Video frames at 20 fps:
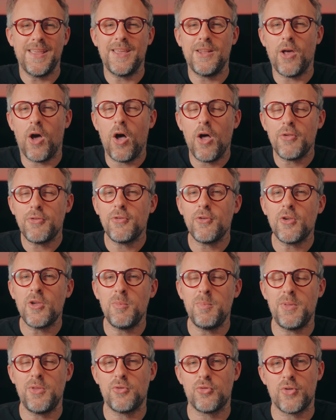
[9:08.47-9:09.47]
it also
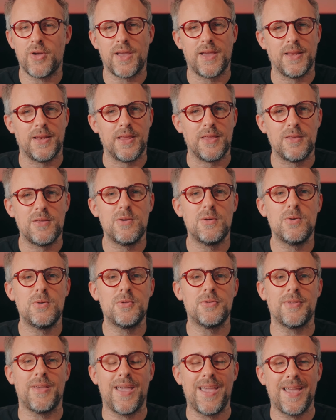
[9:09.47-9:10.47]
can be tricky to
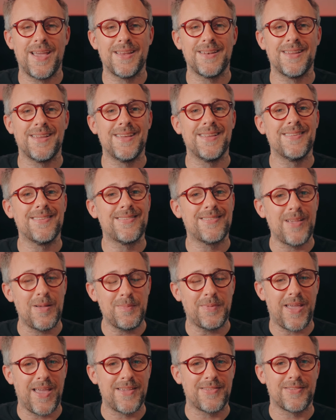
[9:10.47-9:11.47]
use and, in
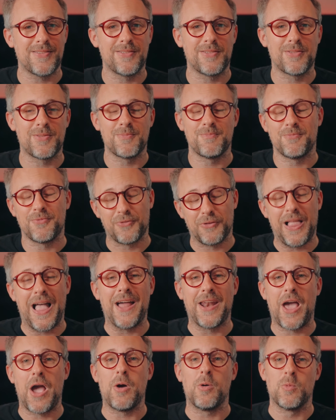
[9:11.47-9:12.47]
some cases,
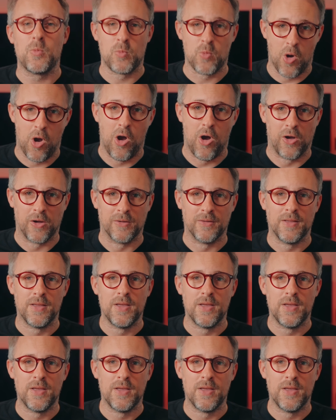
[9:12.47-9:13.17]
flat out wrong.